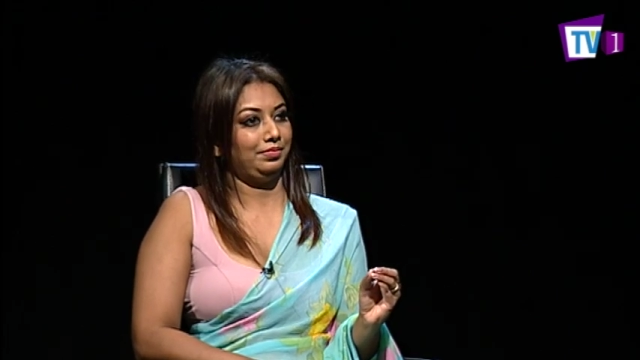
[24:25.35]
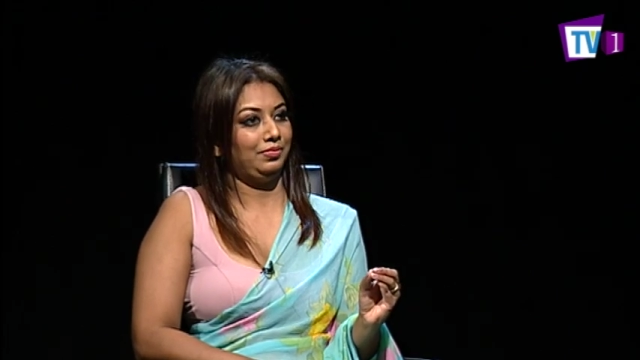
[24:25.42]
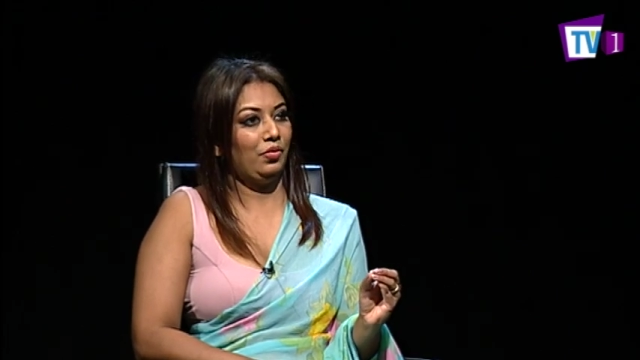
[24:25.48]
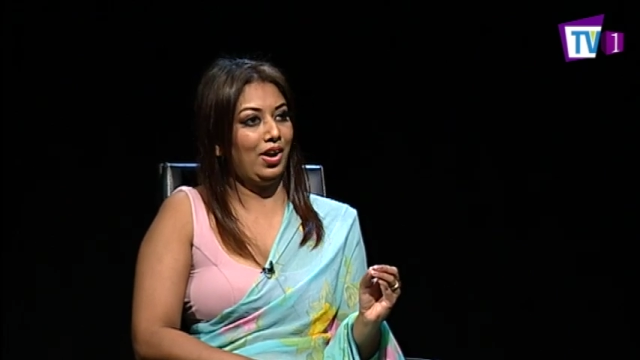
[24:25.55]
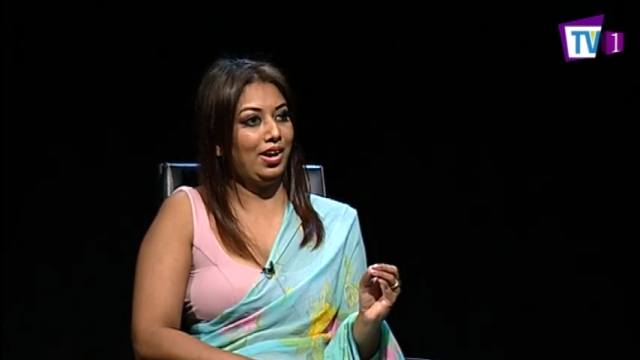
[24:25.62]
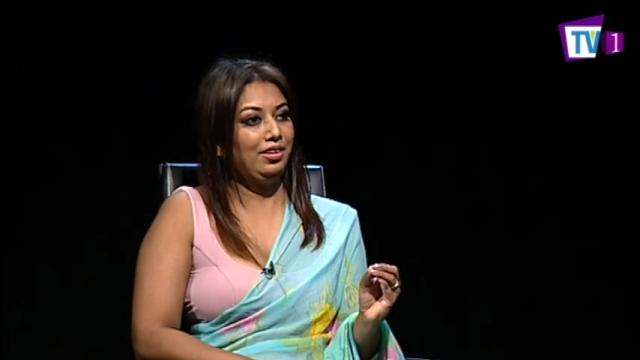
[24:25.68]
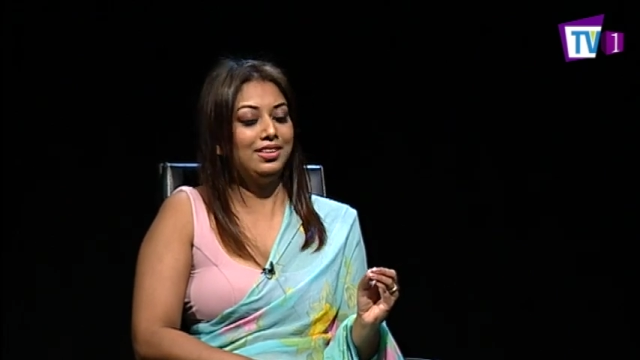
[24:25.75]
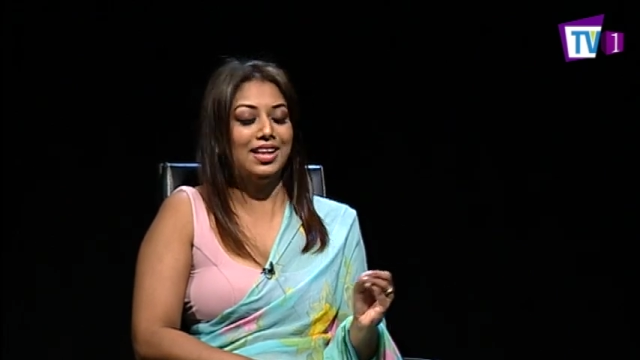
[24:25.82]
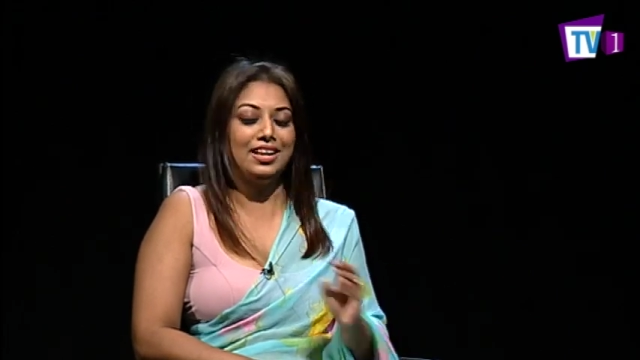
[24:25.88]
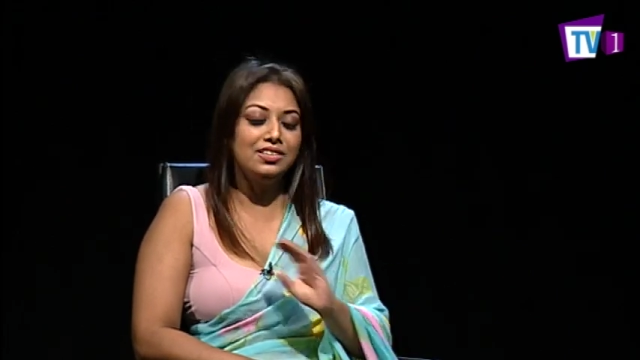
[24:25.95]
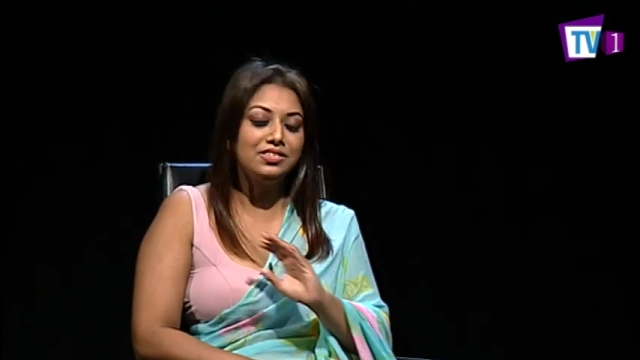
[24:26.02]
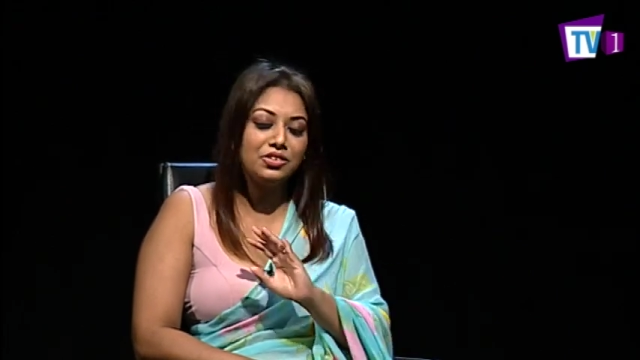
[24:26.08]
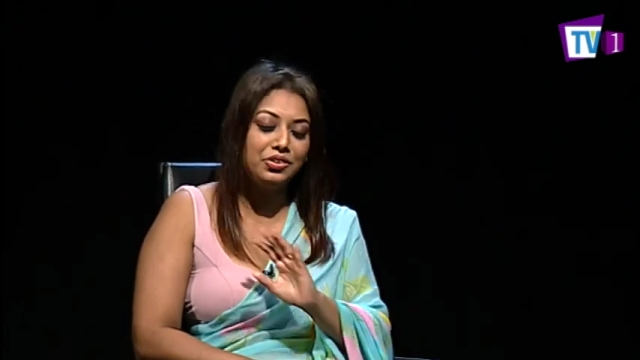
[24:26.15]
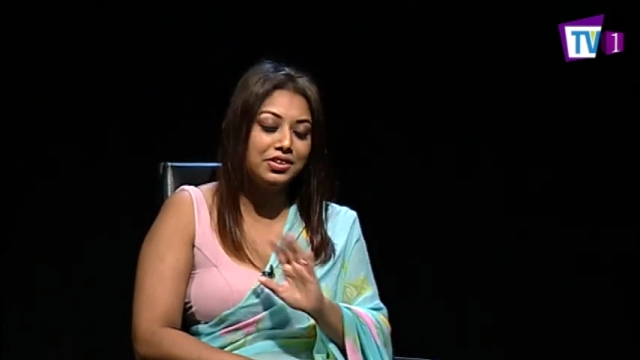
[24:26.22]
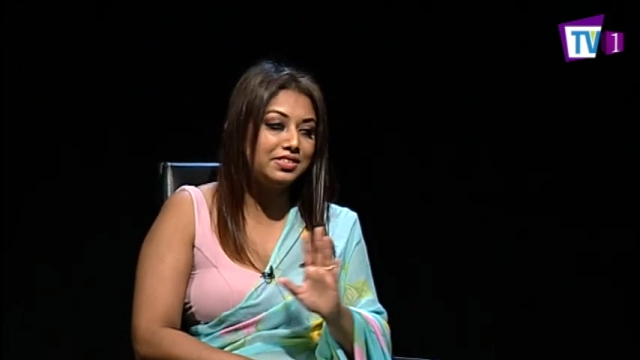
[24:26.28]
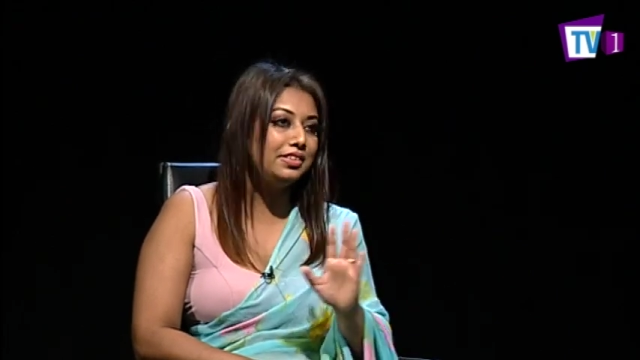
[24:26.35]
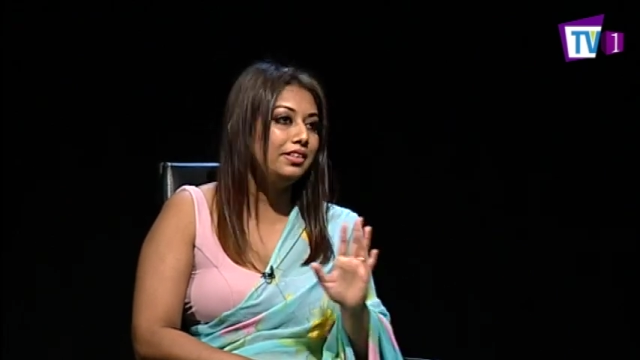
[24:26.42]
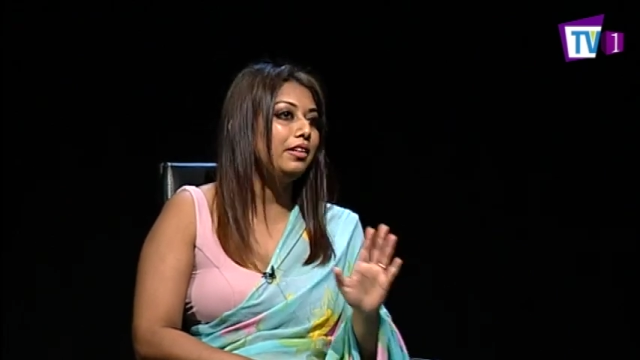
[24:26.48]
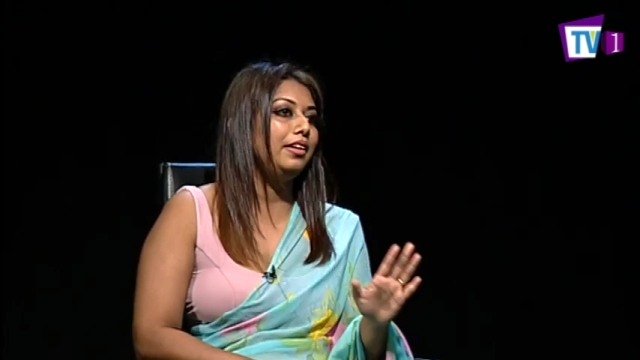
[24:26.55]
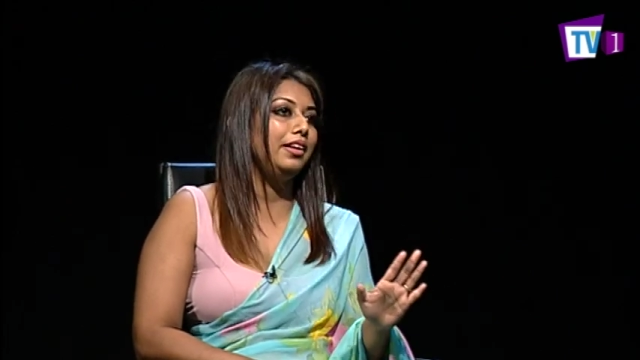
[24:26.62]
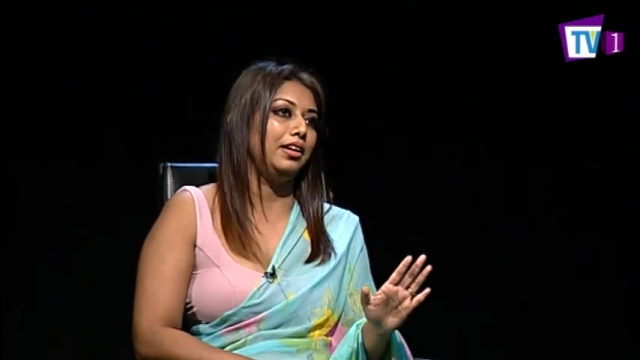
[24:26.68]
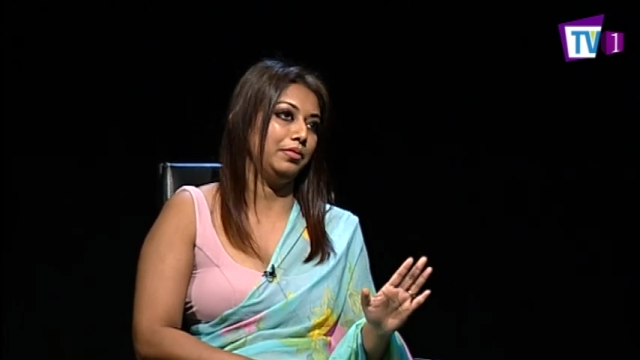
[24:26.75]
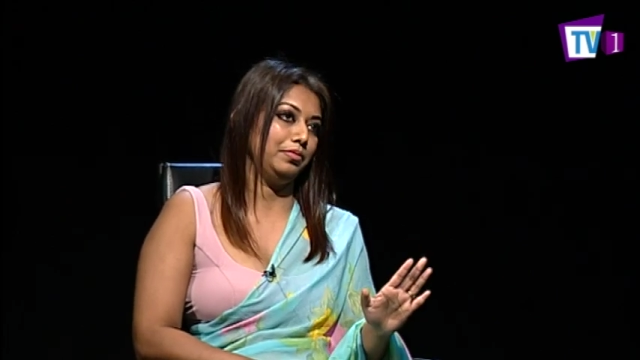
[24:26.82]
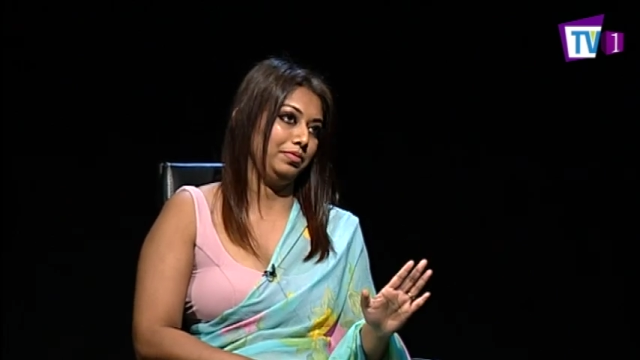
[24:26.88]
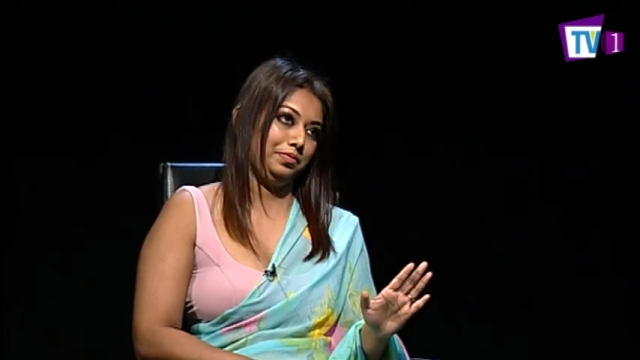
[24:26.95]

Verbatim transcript: Right? That is crystal clear.